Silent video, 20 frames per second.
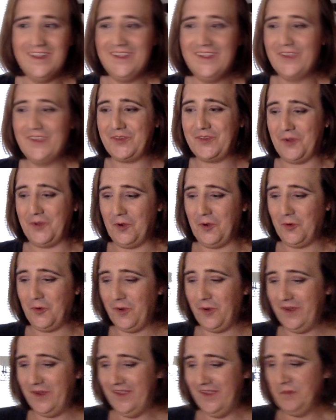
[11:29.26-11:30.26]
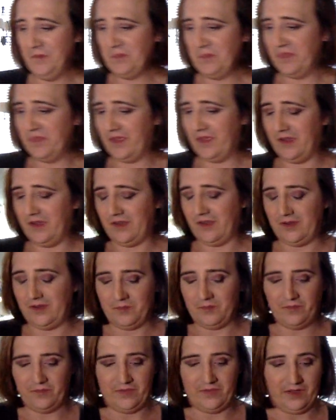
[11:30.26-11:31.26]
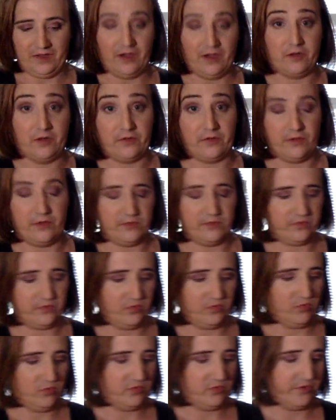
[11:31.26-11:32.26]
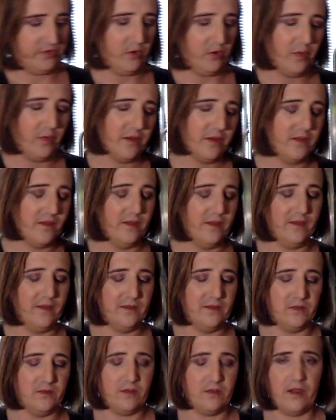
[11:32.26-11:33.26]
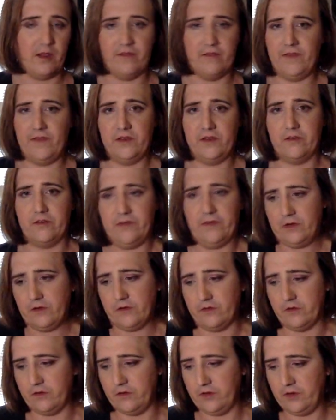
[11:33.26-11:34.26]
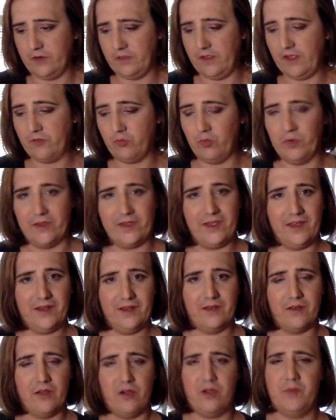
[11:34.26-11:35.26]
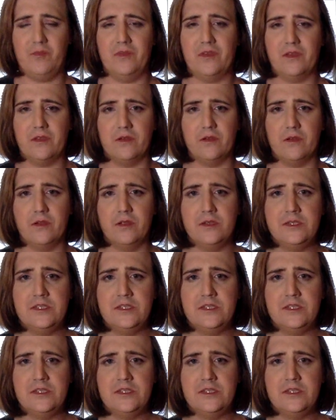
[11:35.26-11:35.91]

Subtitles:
So, in an air assault school. So you gotta face your fears, and that's what it kind of taught me. And